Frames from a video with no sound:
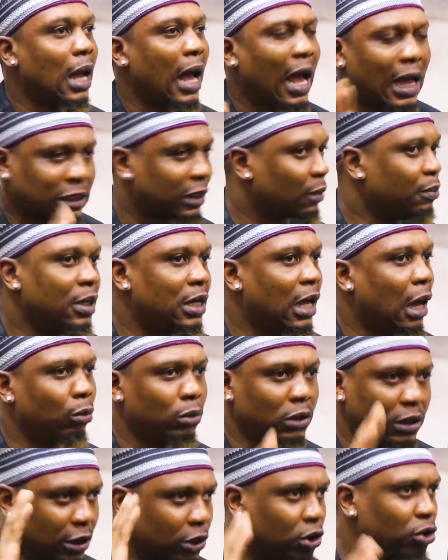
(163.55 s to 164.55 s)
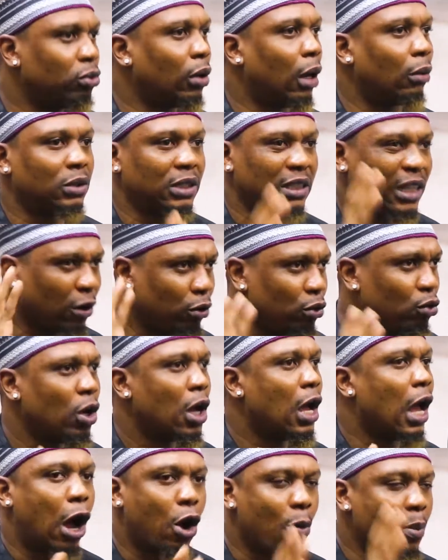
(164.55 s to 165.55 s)
Ask me. I'll teach you. I'll tell you.
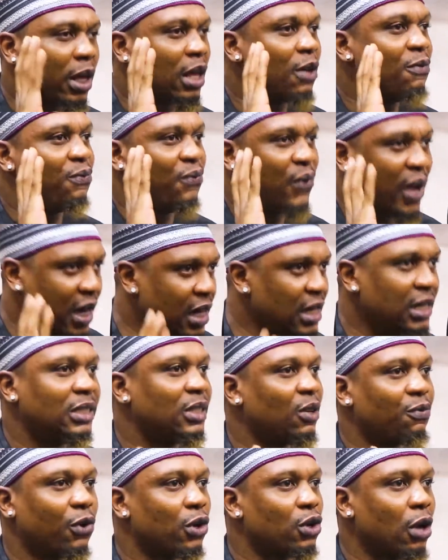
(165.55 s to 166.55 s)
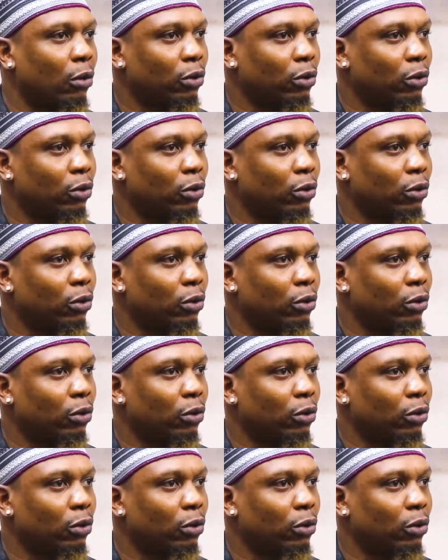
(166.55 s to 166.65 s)
I'll make it very easy for you.